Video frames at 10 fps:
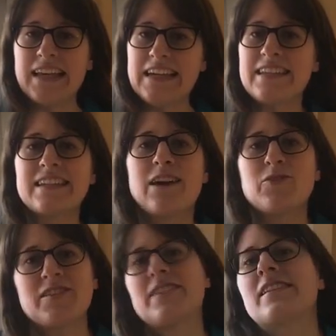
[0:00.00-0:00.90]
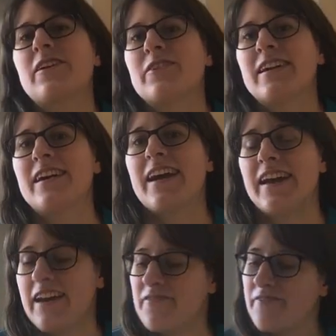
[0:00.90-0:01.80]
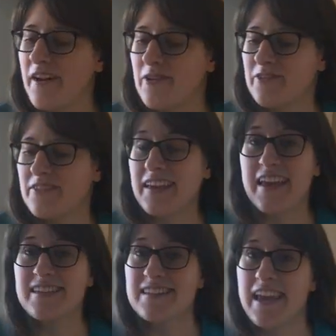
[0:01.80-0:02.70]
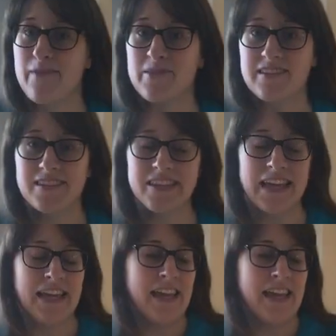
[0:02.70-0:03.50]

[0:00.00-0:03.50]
In the downstairs area I have found the guest cabins.